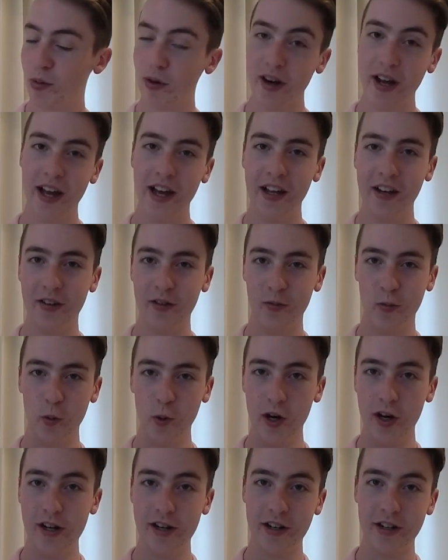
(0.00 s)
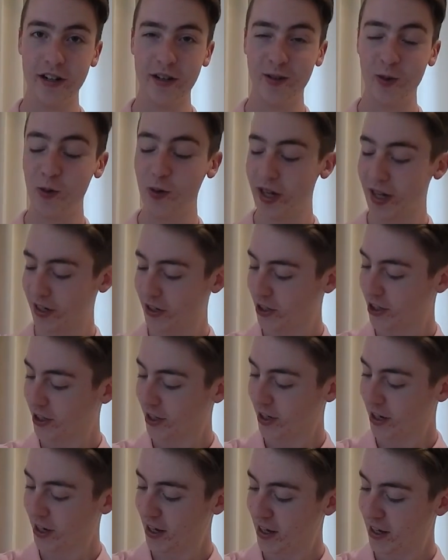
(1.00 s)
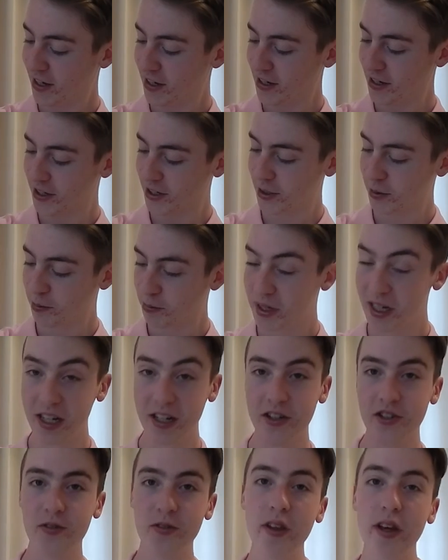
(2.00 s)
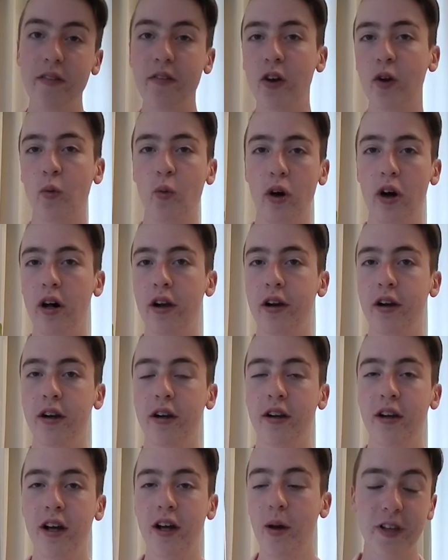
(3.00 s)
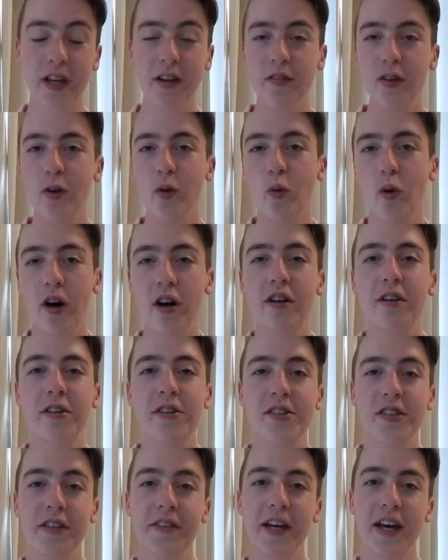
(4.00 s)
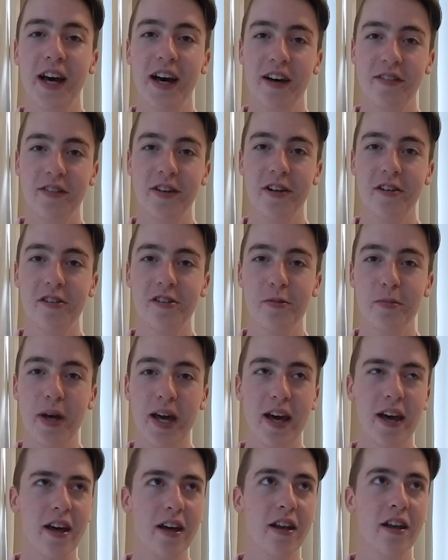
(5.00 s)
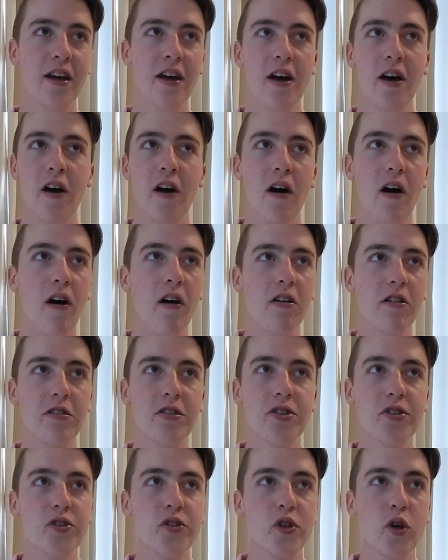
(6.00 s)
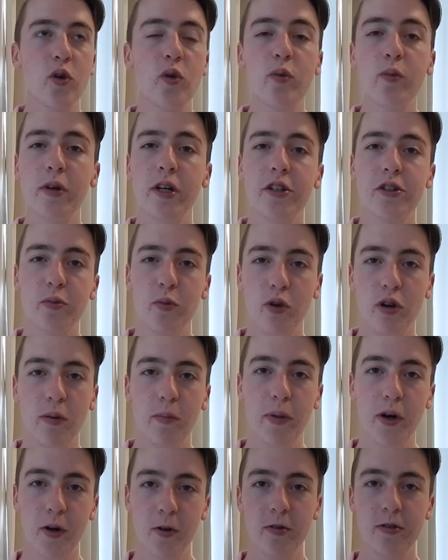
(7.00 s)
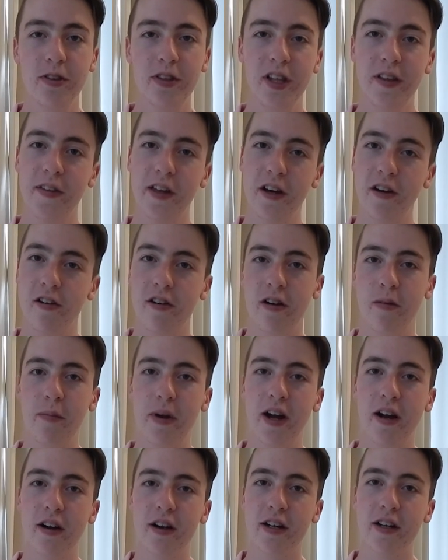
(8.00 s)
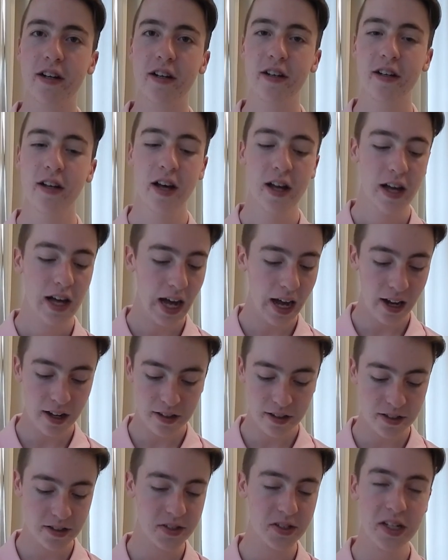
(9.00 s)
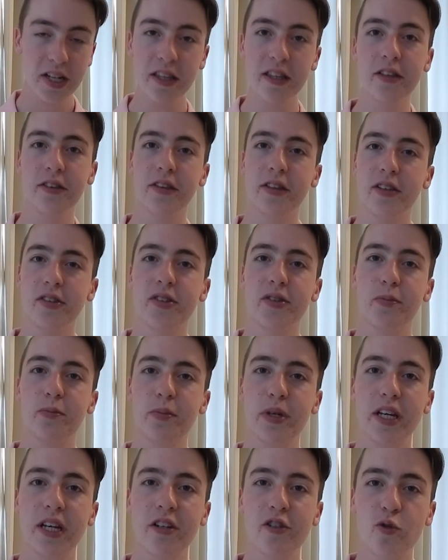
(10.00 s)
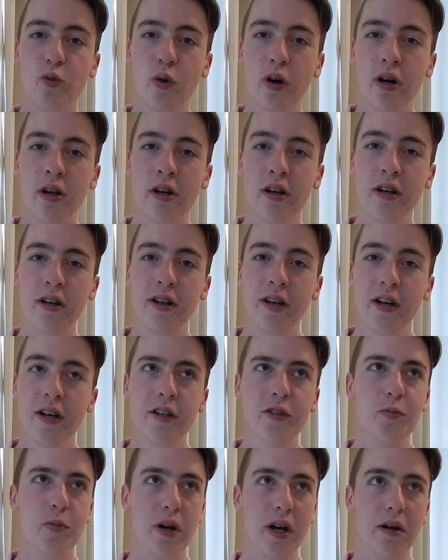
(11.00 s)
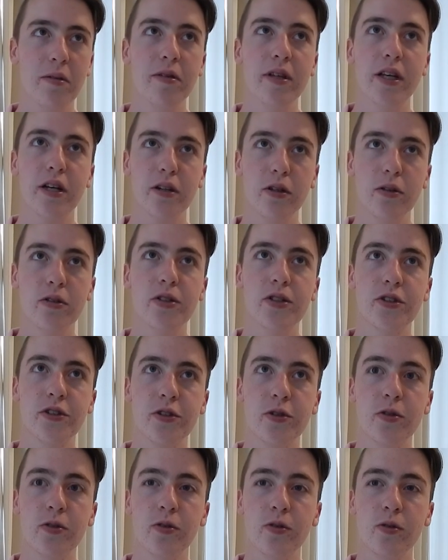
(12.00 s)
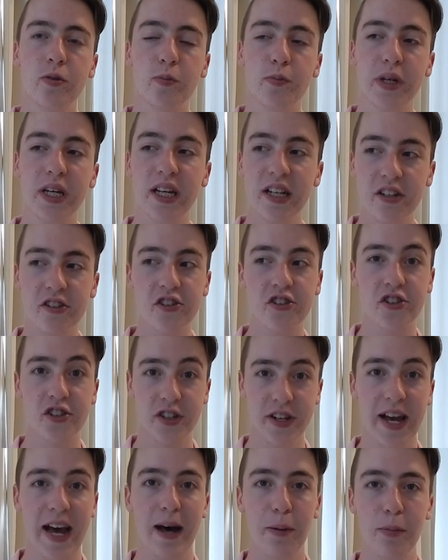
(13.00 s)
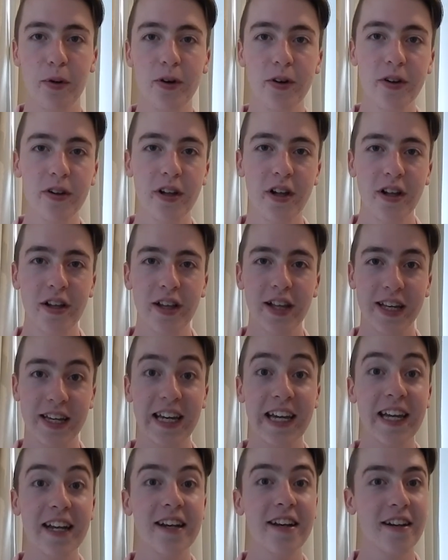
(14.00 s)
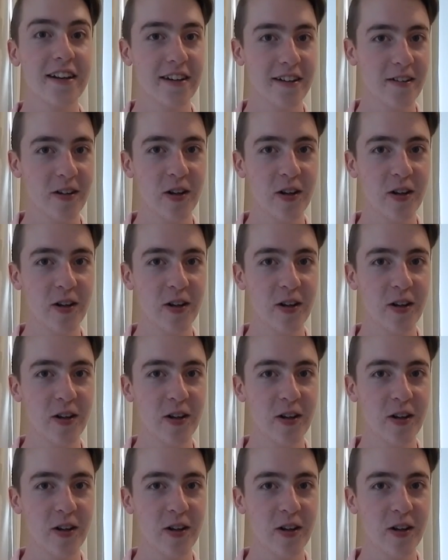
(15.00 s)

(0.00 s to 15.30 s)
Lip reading: brand of water, which it is peach flavored water. Flavored waters that they have here in Japan are so much more potent than they are in America. I'd say that this peach water is probably closer to peach Snapple. Like, it